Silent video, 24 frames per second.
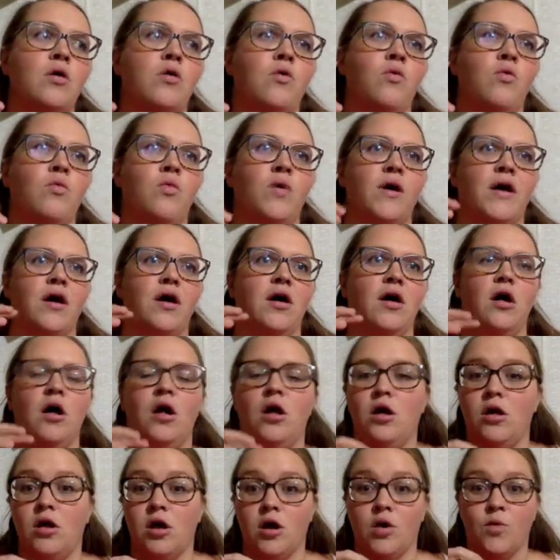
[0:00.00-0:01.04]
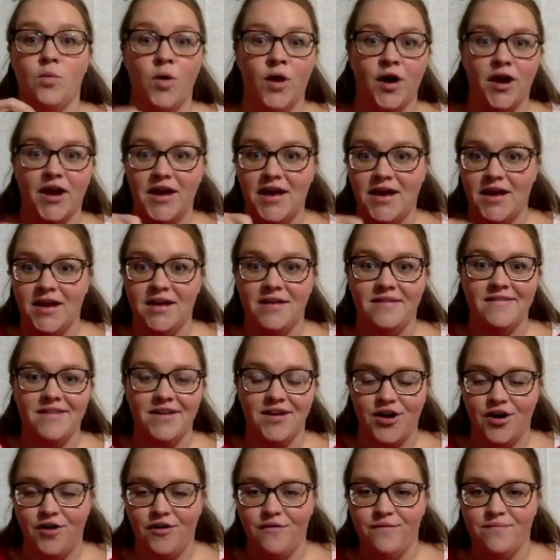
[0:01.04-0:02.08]
we all are
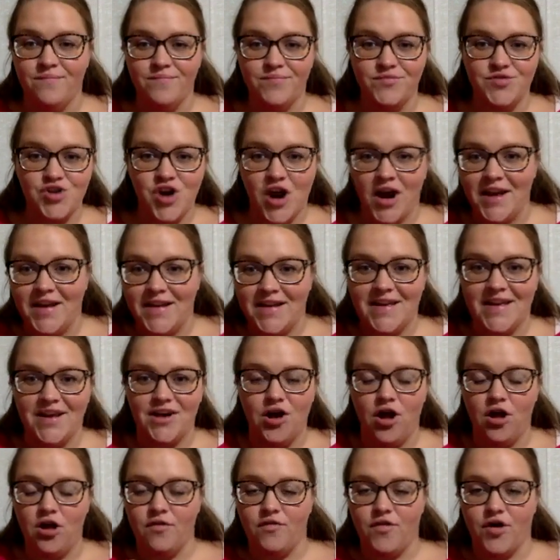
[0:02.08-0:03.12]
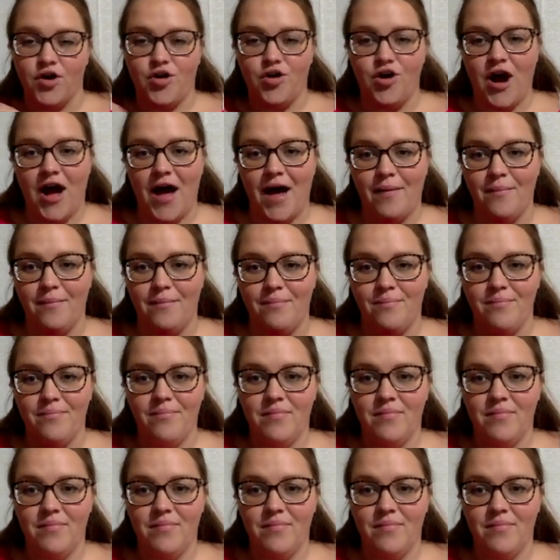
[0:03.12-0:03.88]
working, trying to get all of our crab